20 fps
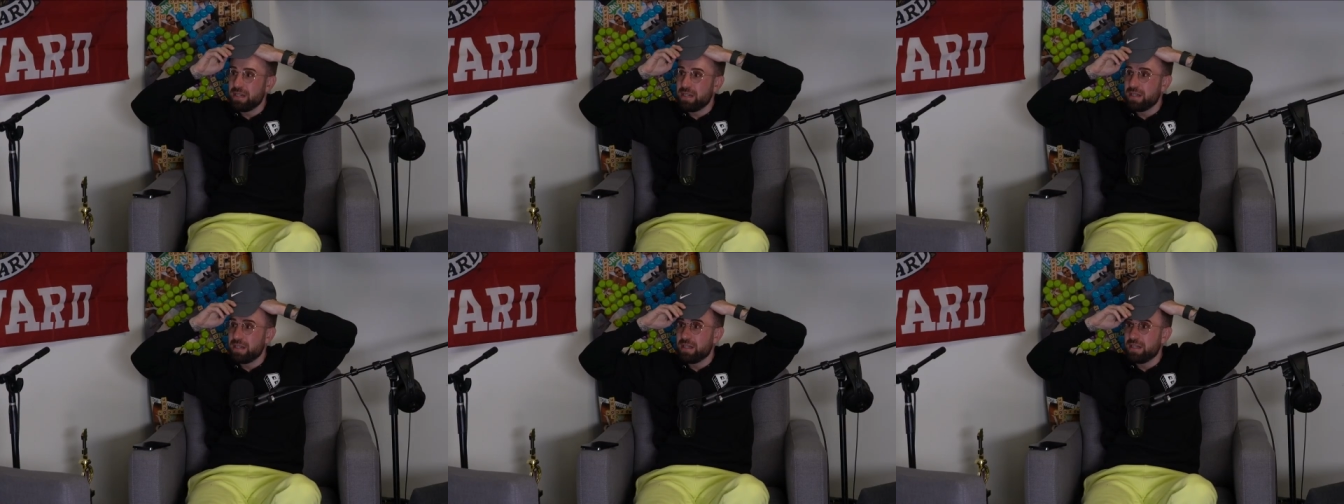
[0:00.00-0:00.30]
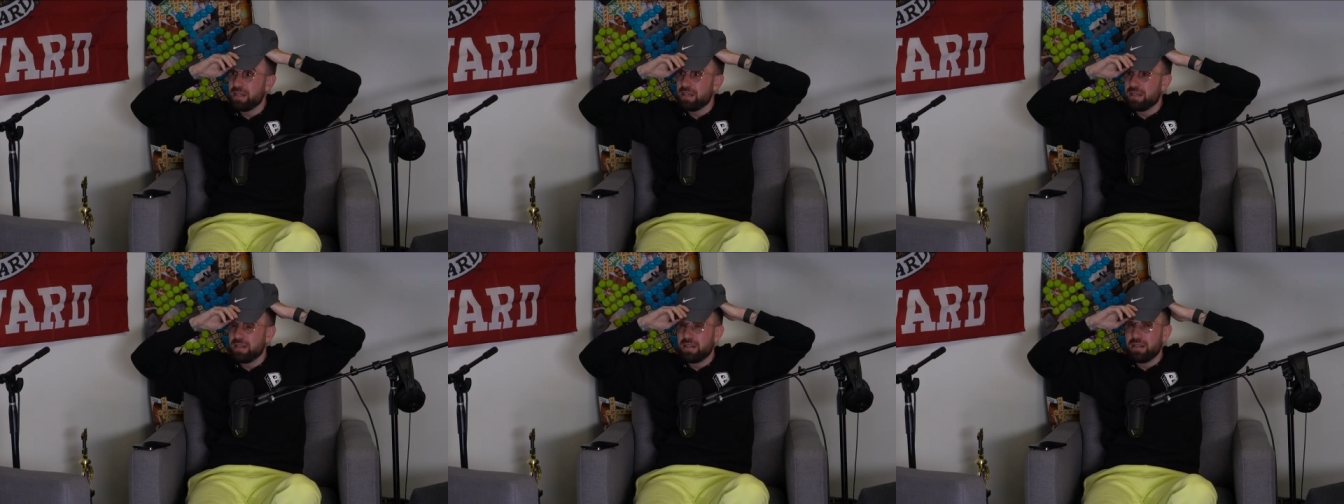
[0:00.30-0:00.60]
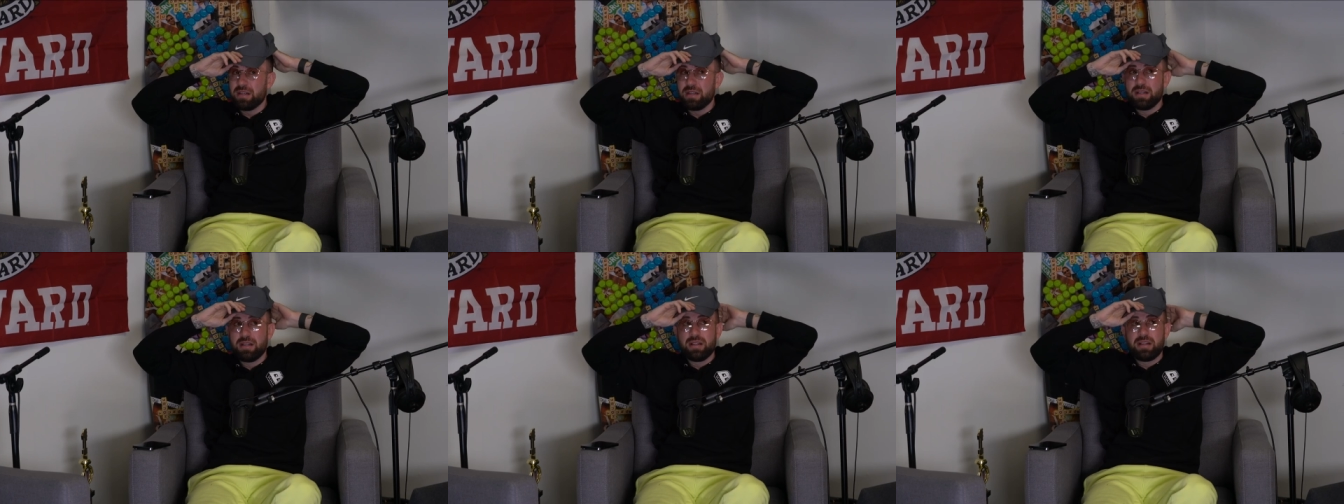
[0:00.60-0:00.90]
Yeah,
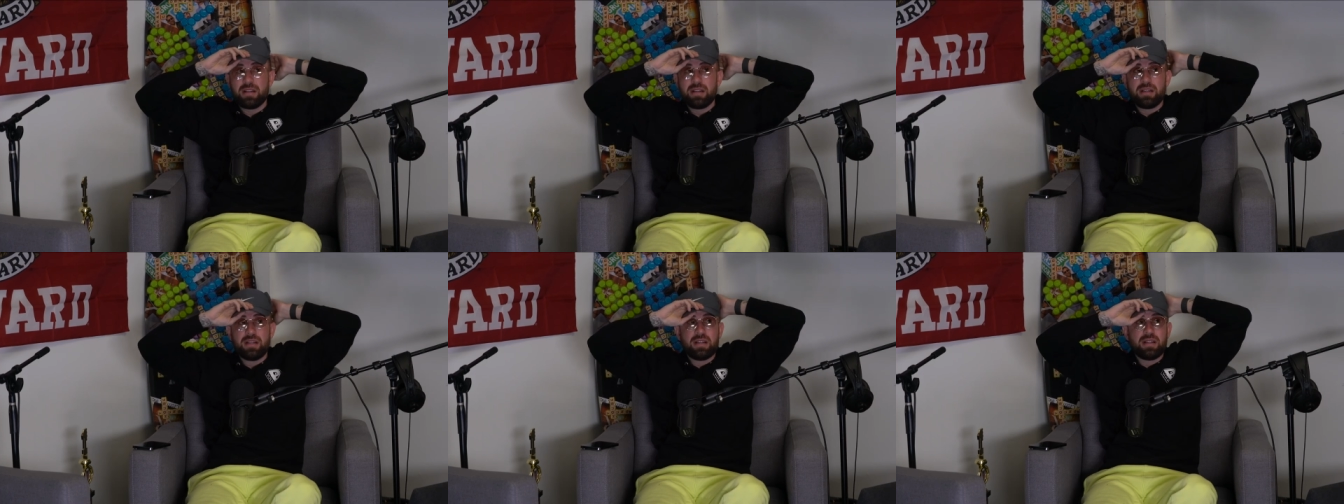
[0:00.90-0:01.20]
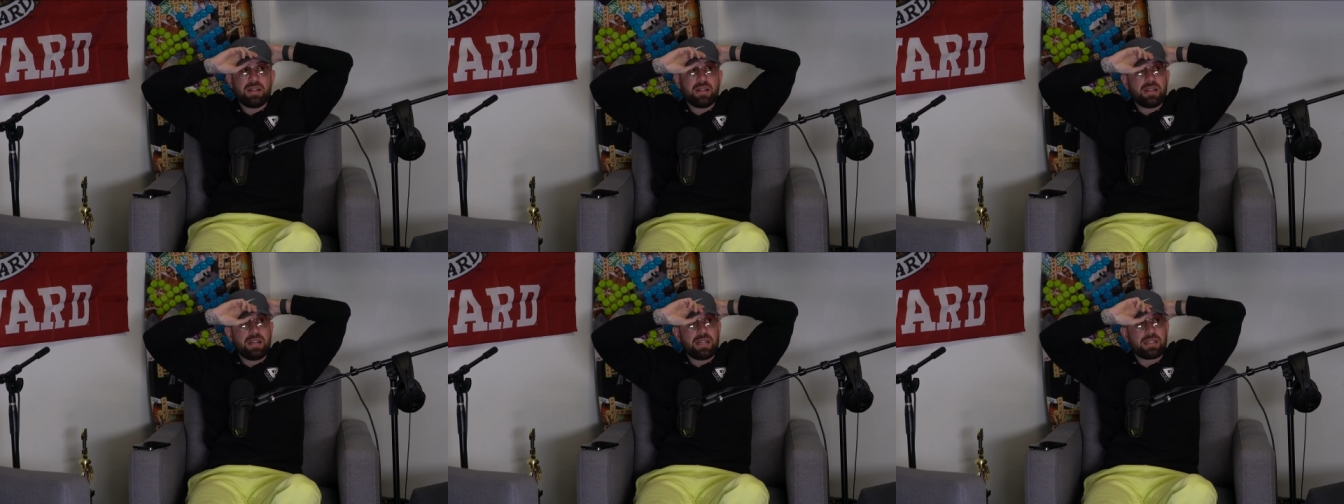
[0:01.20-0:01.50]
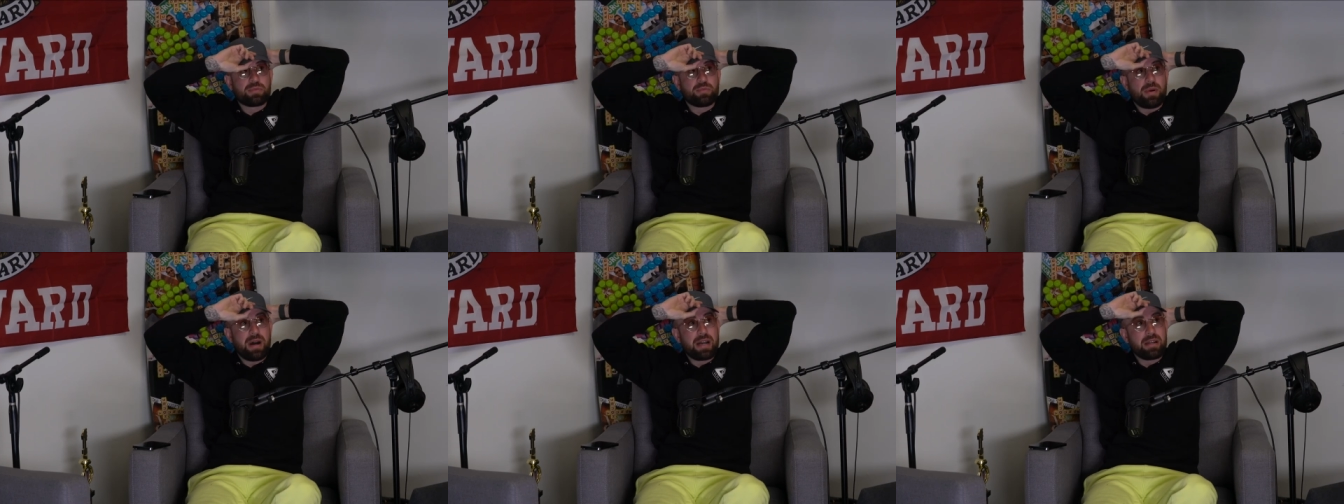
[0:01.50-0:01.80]

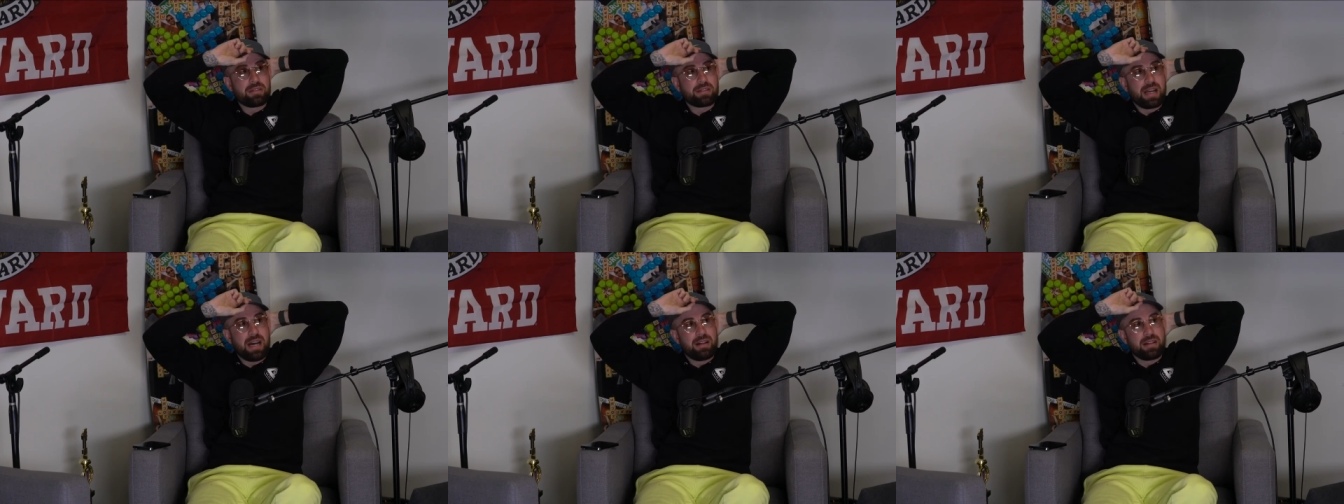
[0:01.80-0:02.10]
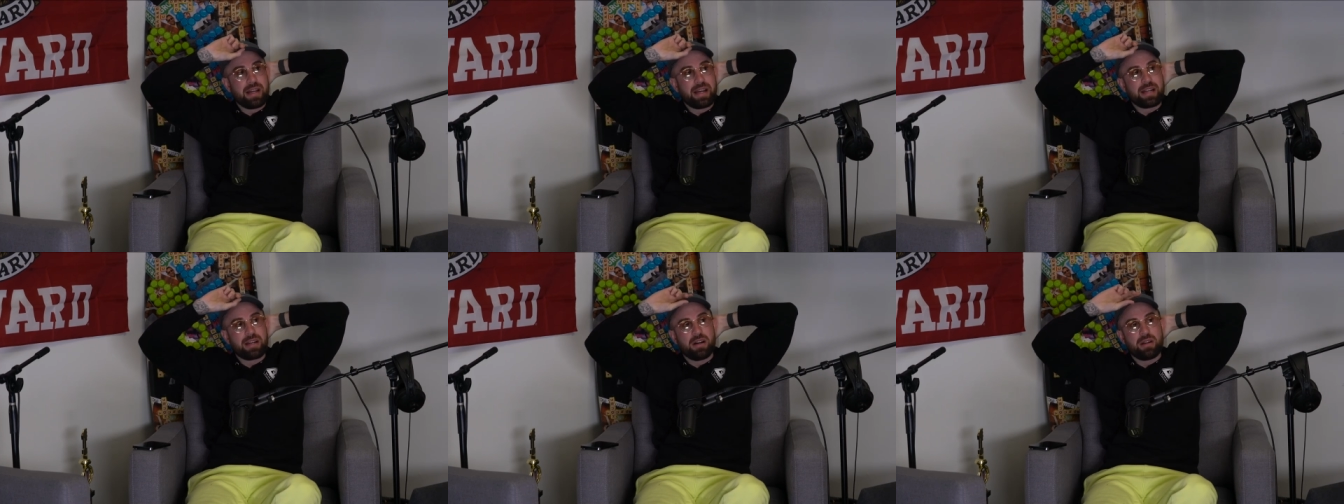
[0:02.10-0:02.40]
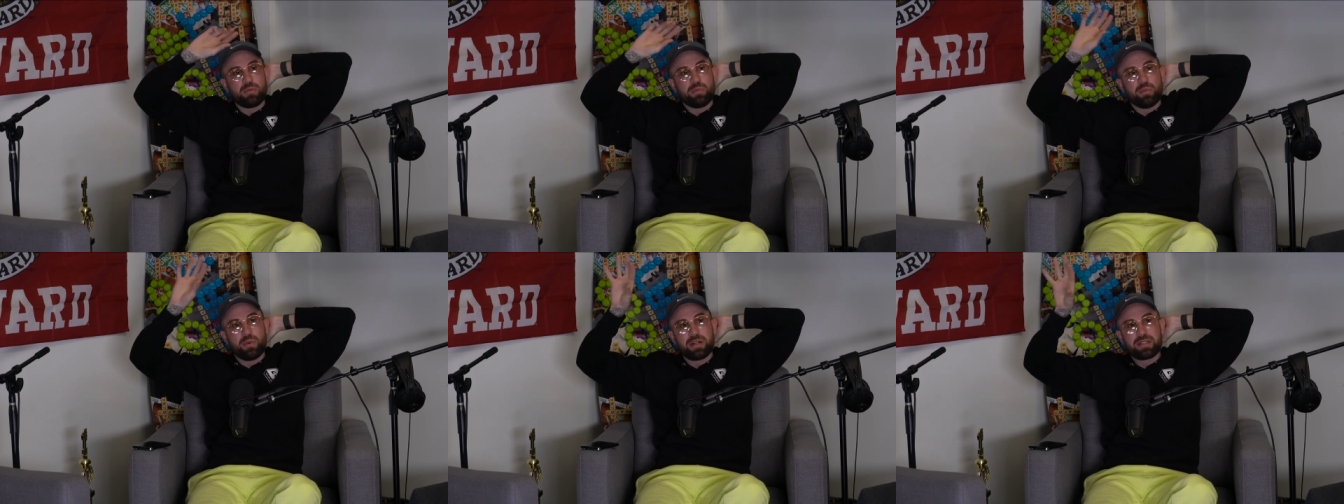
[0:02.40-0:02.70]
it's wild how like
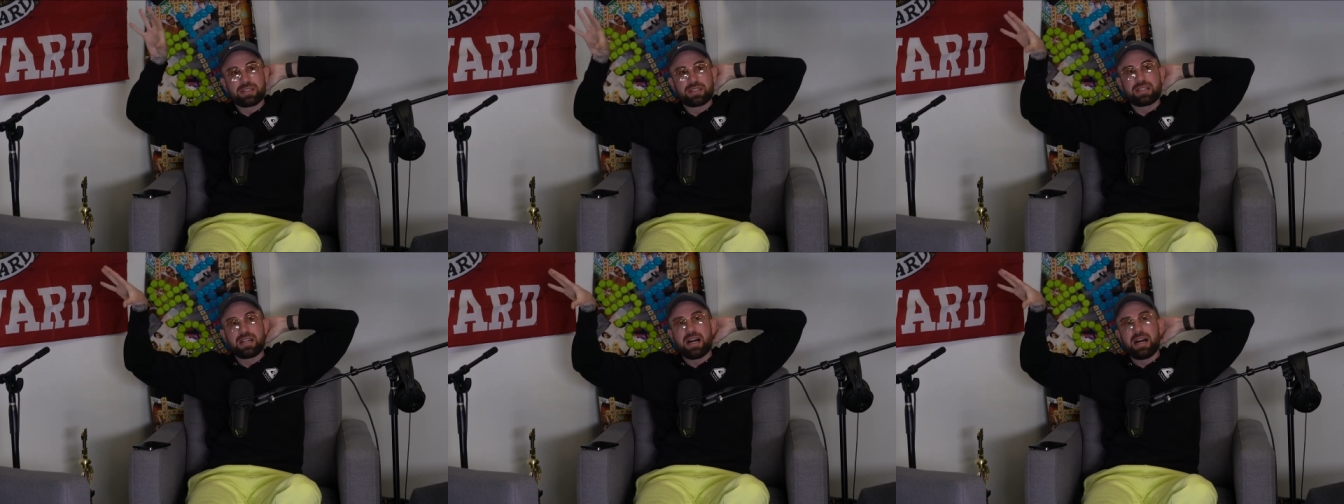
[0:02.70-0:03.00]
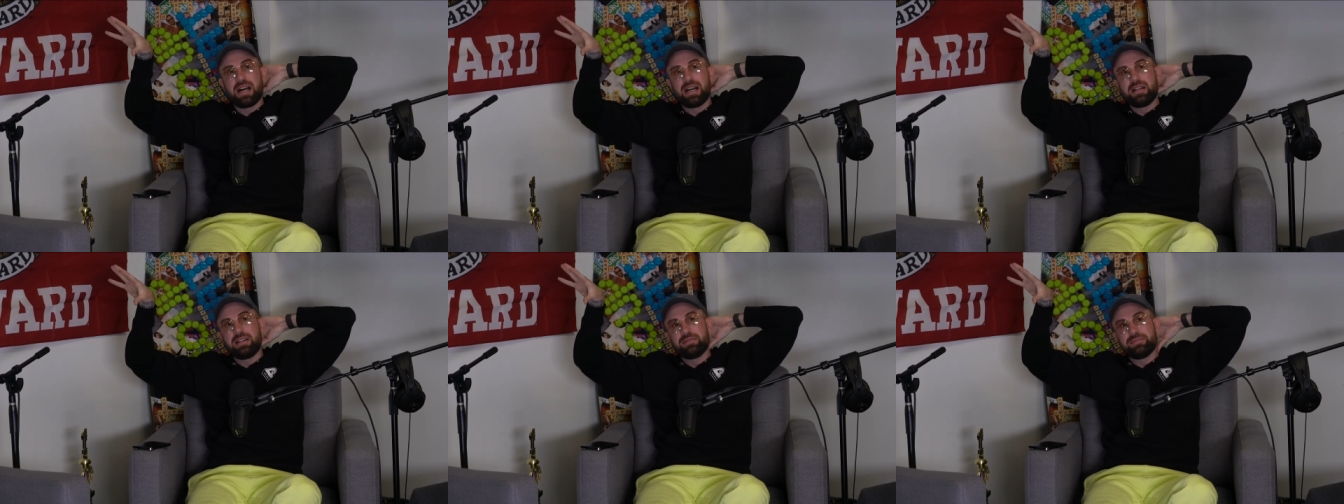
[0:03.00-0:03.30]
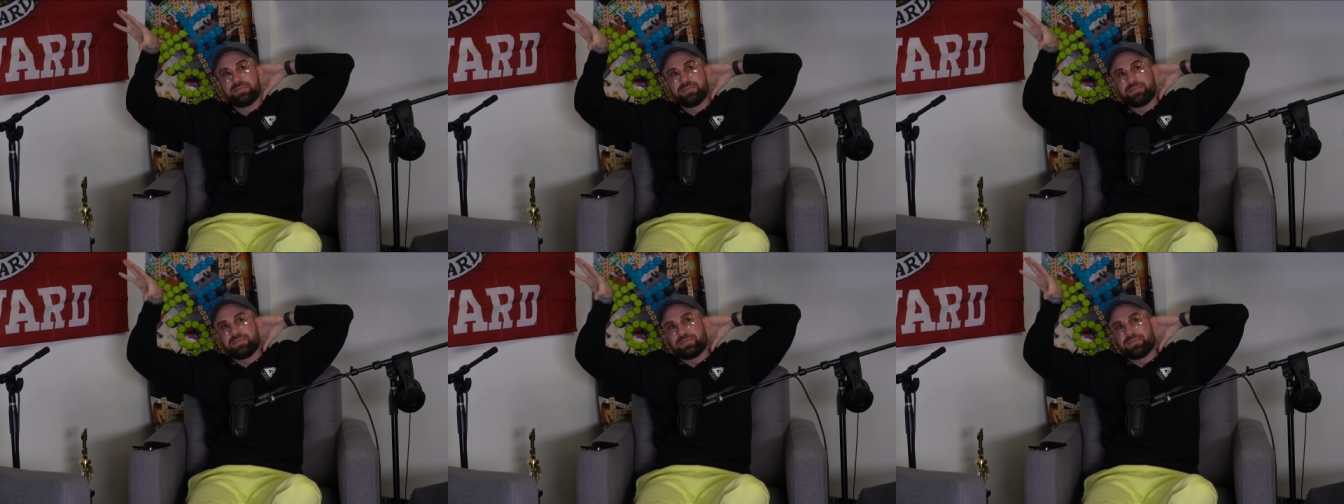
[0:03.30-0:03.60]
on one side